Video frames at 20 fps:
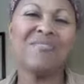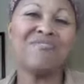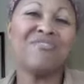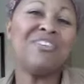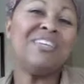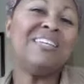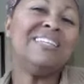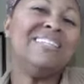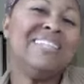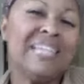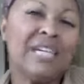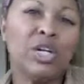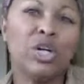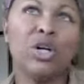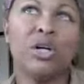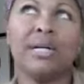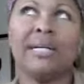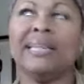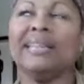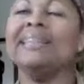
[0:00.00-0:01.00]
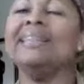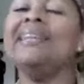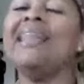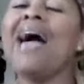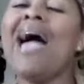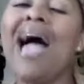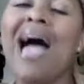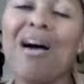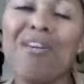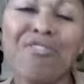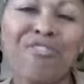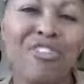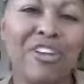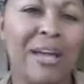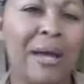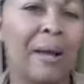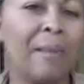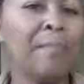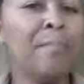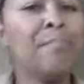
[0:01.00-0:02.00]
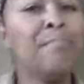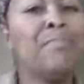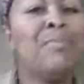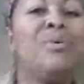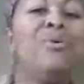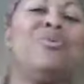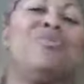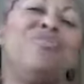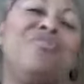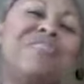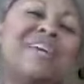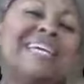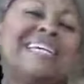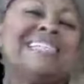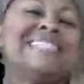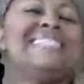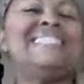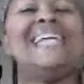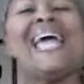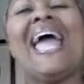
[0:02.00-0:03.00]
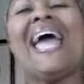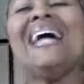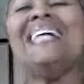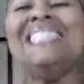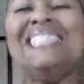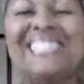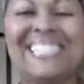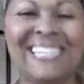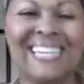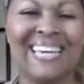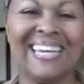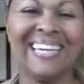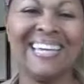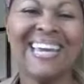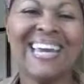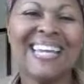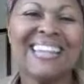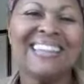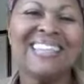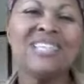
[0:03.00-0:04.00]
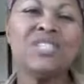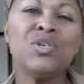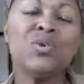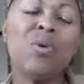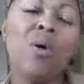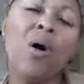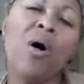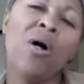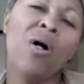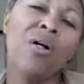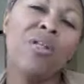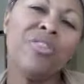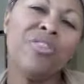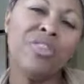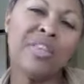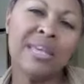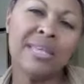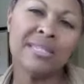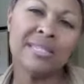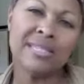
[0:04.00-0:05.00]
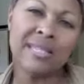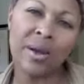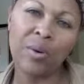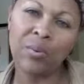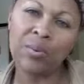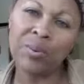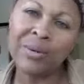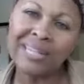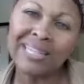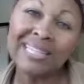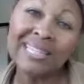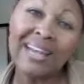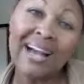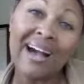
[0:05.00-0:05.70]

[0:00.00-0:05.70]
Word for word: feeling good, laughing, moving, dancing. These are all things that really